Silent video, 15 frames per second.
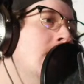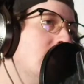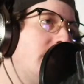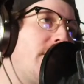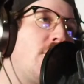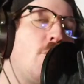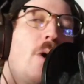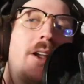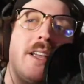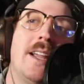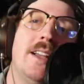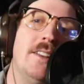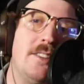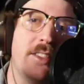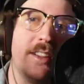So if you want to
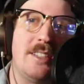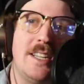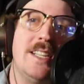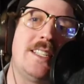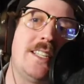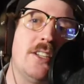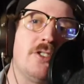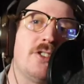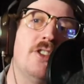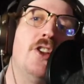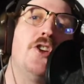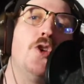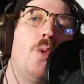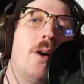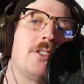get into the details and the
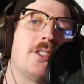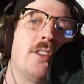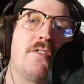nuance